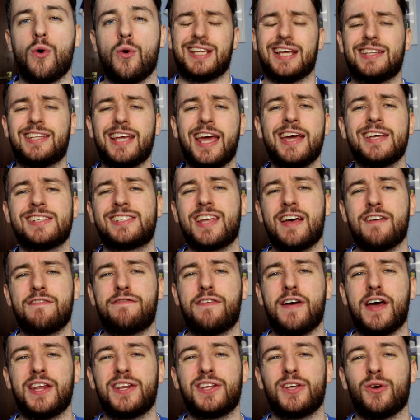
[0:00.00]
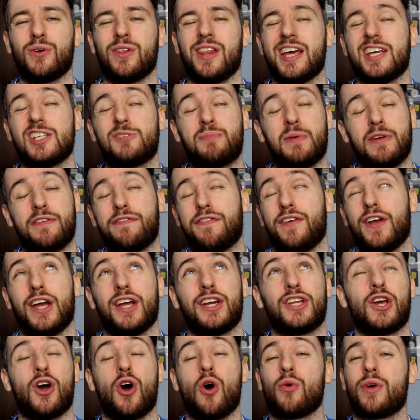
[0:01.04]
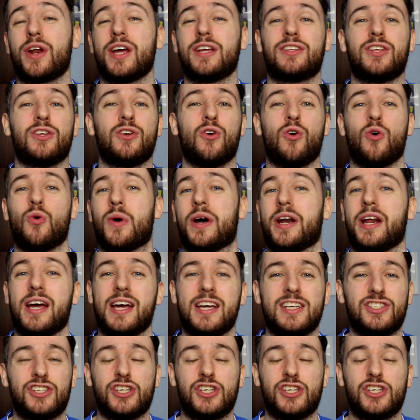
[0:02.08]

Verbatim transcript: Today's video, let's be fair, you already know what it is.